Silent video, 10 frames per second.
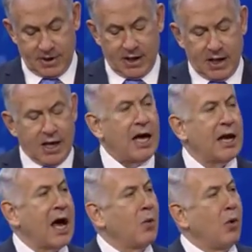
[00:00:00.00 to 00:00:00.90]
And
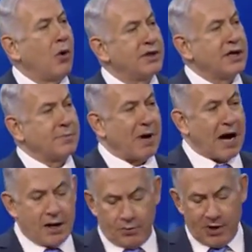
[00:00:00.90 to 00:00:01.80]
I warned that
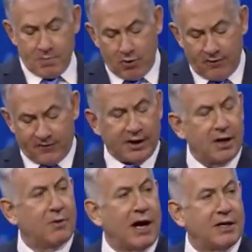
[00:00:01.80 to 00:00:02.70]
by removing
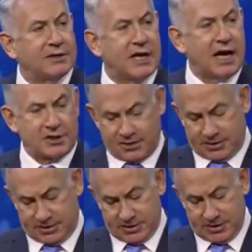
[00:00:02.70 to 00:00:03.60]
Iran's
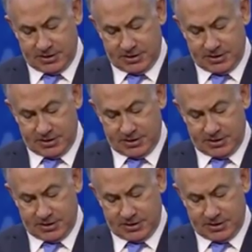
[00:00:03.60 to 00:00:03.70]
sanctions,